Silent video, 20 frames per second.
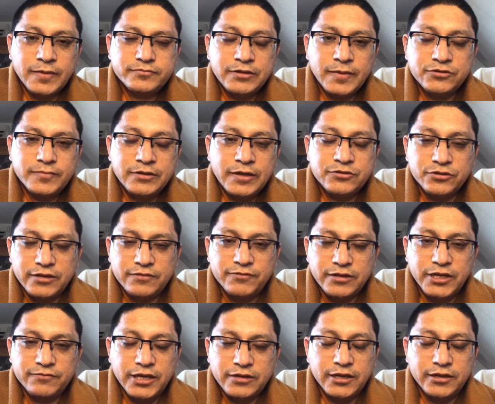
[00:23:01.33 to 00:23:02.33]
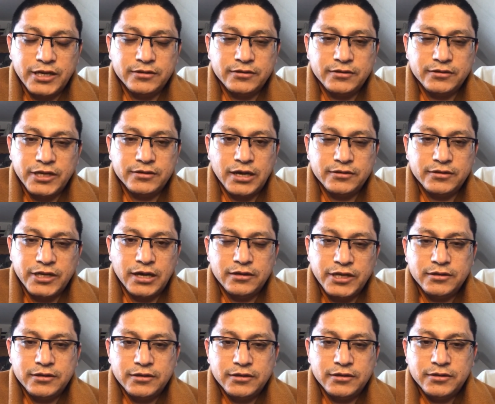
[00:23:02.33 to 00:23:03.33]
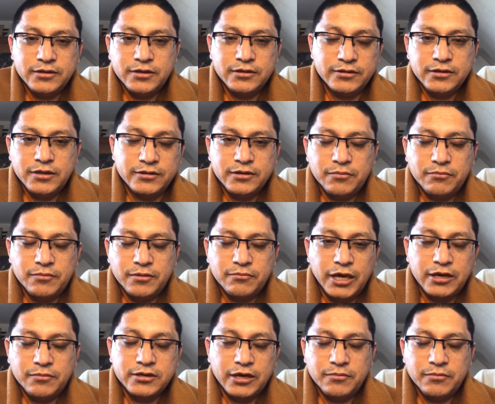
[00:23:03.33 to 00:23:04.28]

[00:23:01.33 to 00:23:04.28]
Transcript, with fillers: so that we can make